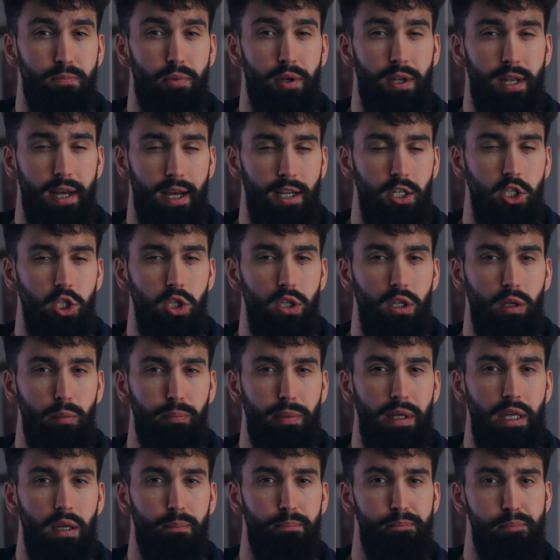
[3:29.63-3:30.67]
potentially
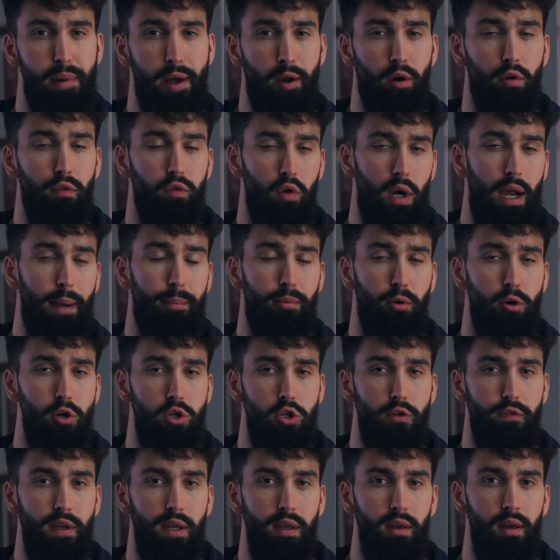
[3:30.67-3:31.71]
being better for
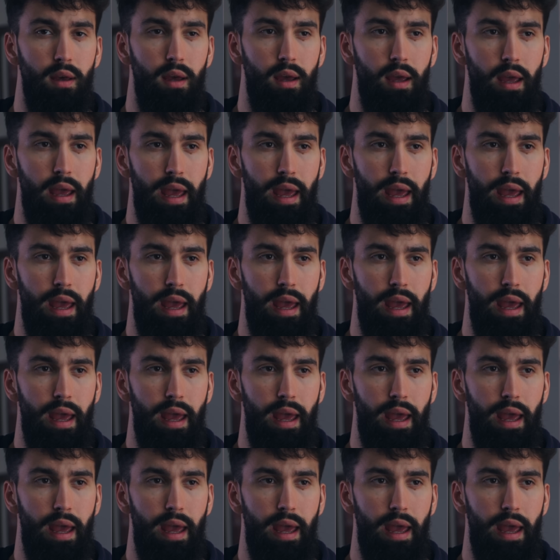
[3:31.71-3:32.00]
hypertrophy